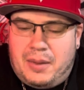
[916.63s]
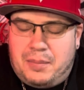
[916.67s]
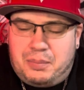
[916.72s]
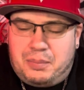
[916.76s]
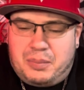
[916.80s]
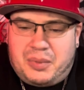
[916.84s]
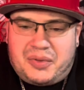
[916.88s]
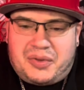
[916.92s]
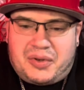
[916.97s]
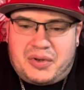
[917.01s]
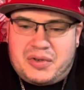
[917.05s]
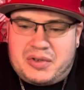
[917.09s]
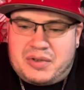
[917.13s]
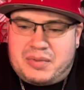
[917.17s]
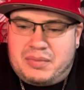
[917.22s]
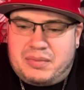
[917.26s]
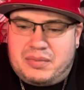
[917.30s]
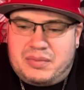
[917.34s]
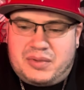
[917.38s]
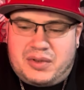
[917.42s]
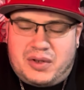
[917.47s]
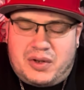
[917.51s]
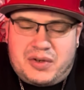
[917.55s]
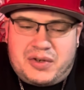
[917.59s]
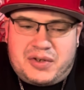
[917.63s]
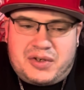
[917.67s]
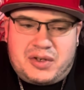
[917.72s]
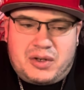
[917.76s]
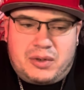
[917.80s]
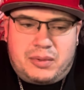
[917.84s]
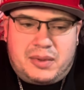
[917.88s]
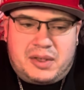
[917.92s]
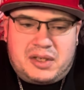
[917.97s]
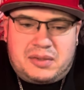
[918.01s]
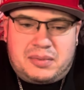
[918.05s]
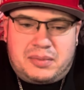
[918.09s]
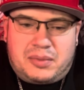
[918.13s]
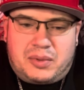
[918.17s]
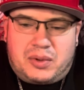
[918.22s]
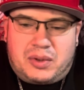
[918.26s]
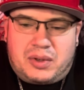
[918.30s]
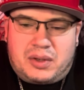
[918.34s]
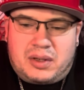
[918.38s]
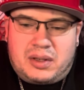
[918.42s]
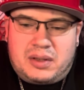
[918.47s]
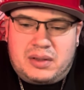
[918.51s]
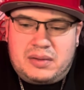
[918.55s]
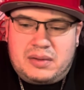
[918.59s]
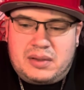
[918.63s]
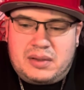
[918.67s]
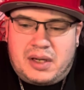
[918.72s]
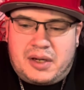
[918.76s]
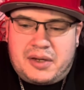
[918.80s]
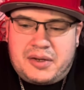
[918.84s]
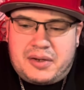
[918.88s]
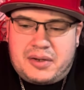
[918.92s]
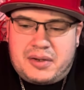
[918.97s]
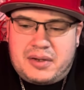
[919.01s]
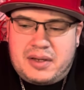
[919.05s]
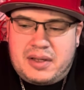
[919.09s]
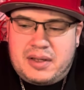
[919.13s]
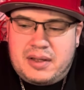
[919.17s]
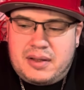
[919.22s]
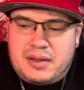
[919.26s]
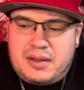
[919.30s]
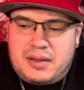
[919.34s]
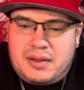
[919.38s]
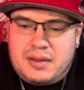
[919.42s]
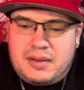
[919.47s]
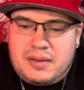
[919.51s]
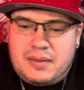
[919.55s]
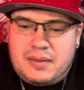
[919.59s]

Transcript: but there's there's so much more underneath.